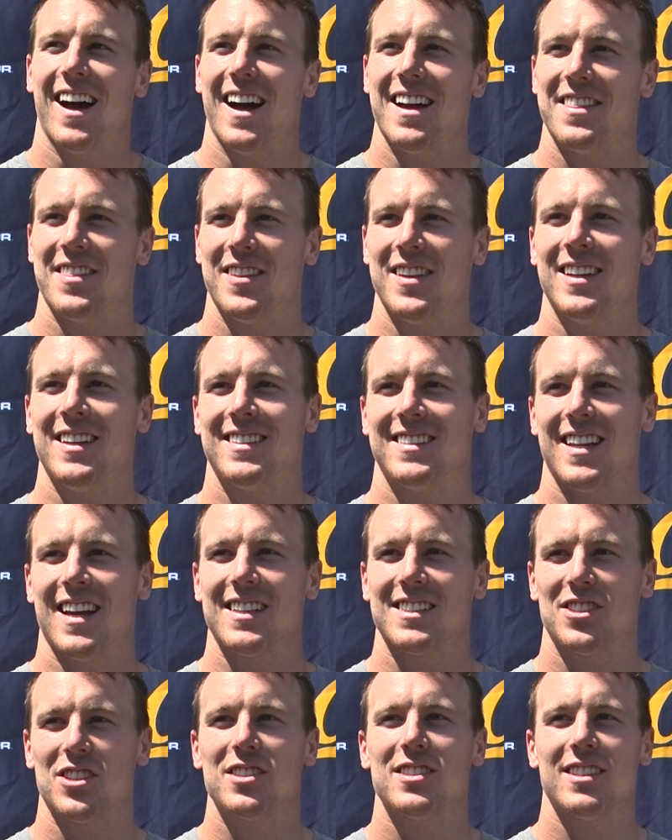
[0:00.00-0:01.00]
I think
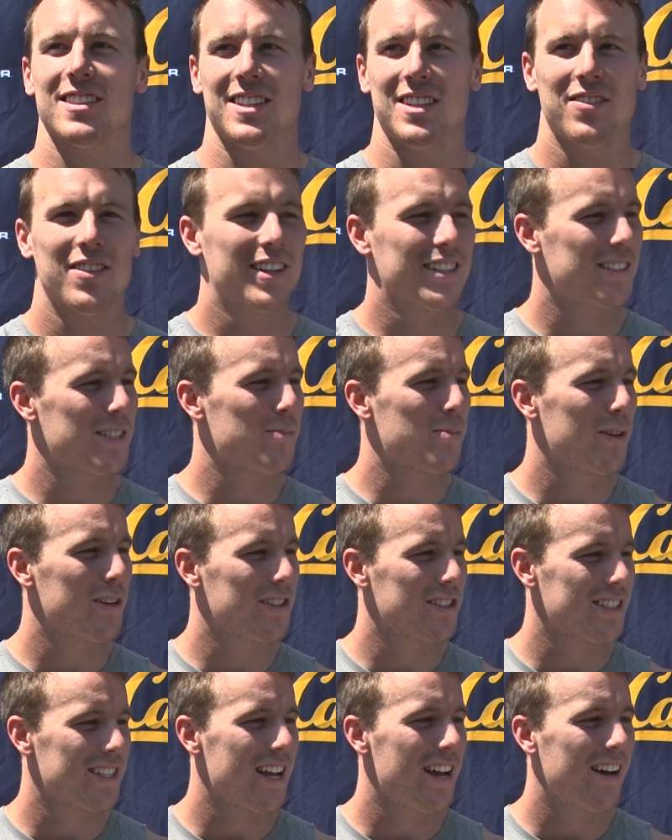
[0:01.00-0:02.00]
that's just the defense's
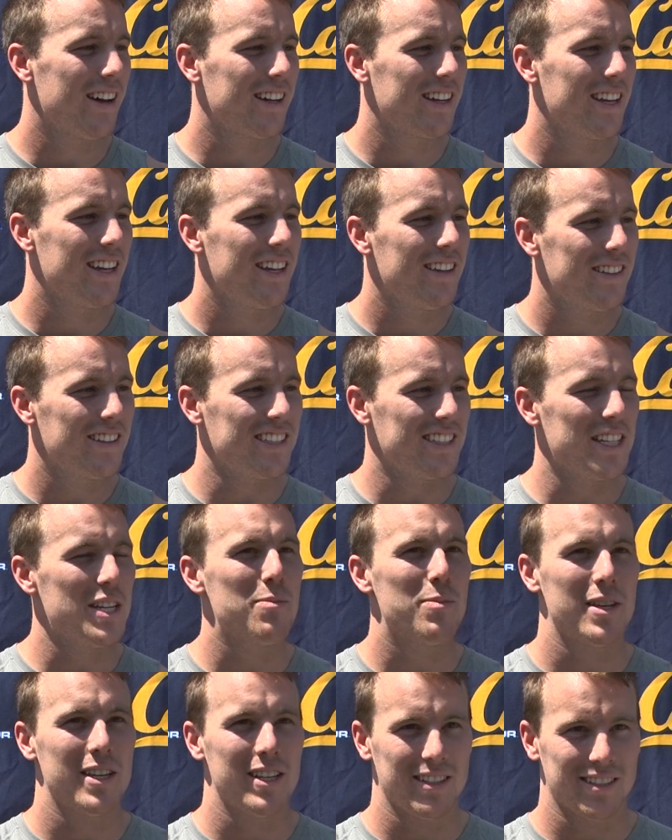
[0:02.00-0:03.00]
personality. The
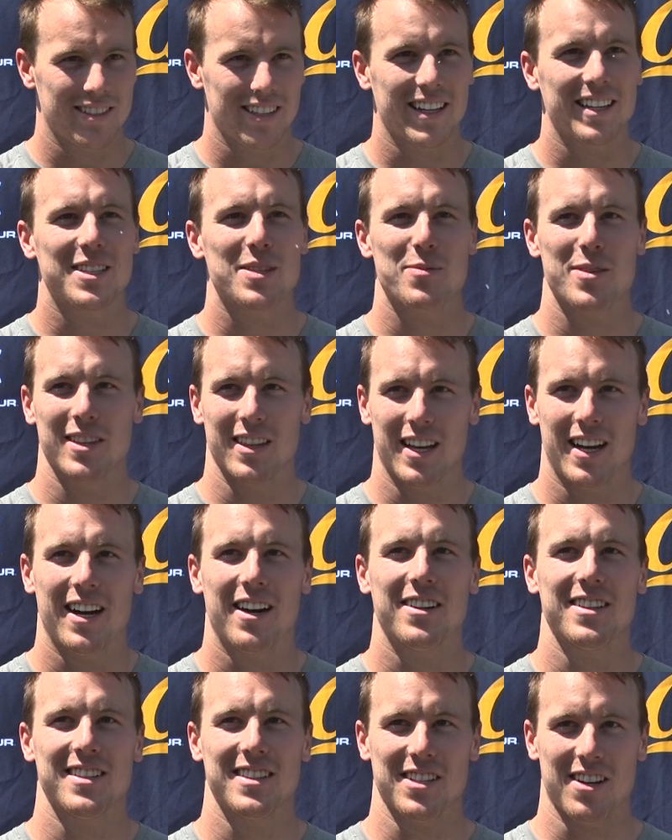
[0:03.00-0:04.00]
DBs like to be
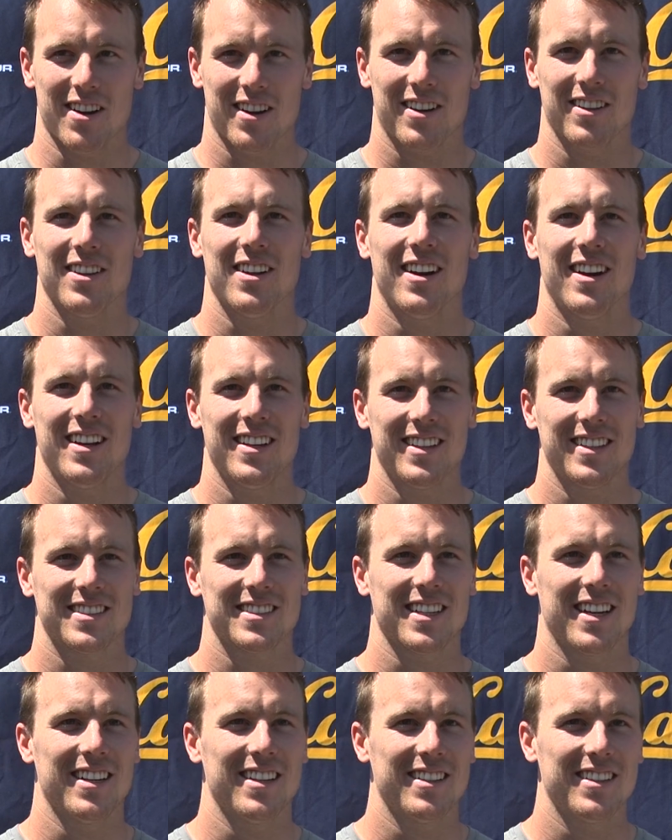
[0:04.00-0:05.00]
loud and talk a lot.
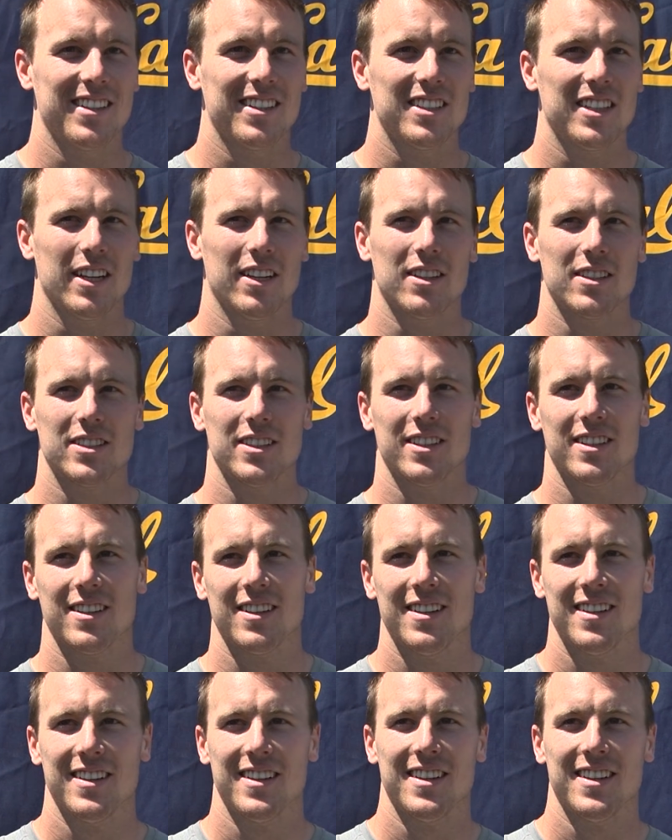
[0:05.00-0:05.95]
That's kind of their character.